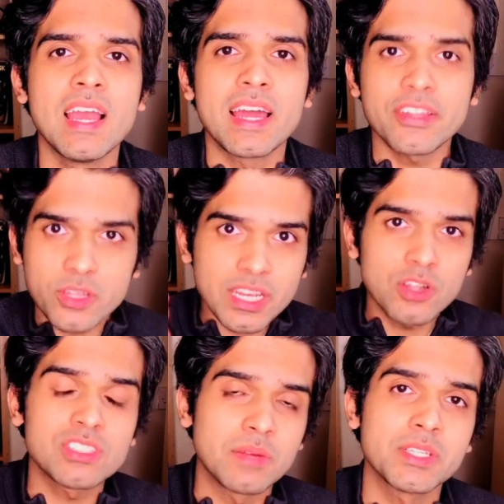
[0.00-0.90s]
And I thought now
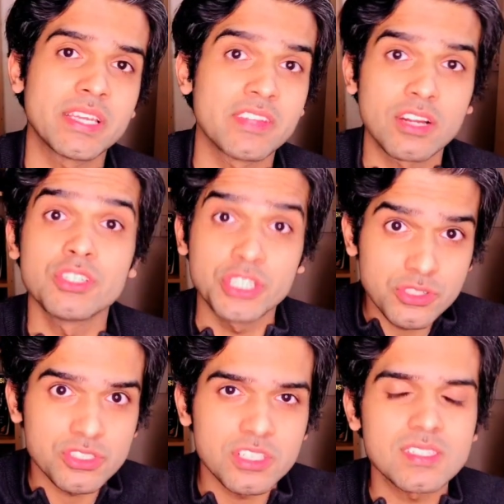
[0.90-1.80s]
it's time to give it out to
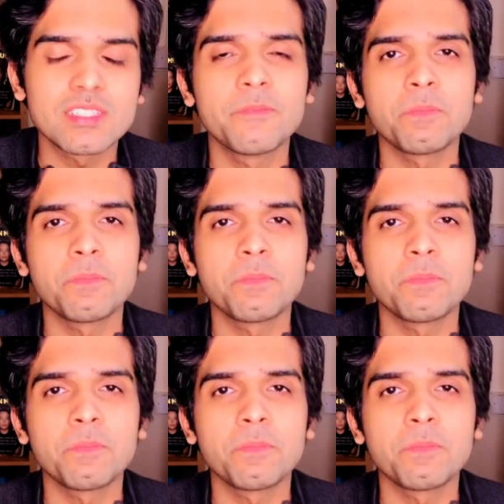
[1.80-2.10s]
users.